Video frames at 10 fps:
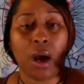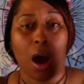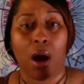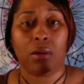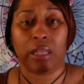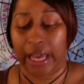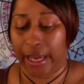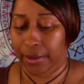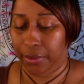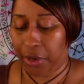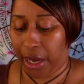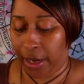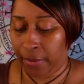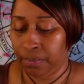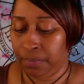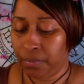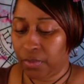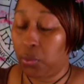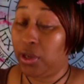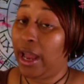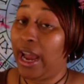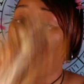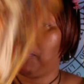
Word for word: all that, okay? We have